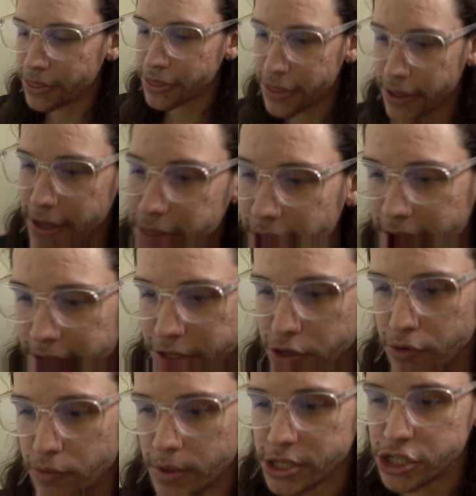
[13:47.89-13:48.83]
thing that
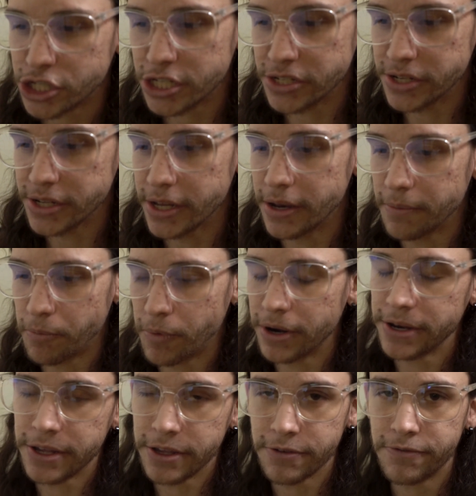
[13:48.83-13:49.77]
he wished he did
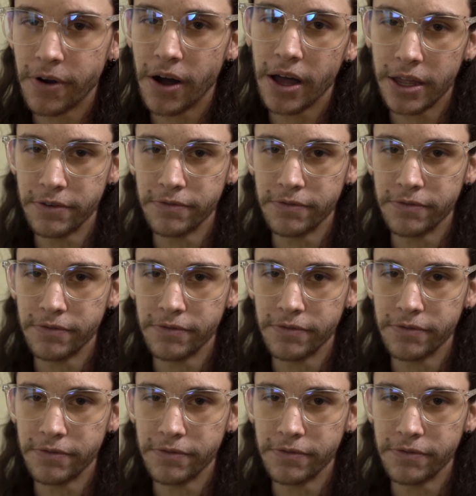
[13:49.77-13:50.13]
when he fought